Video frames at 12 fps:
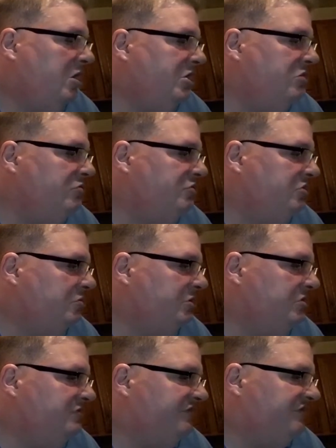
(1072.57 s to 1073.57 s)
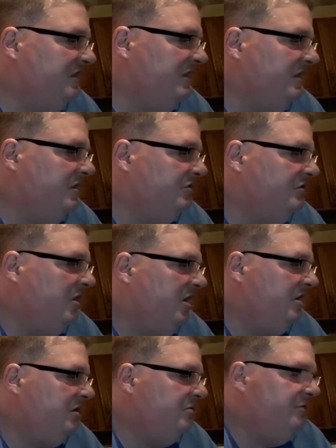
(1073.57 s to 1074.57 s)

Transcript: are you doing, you silly little dog?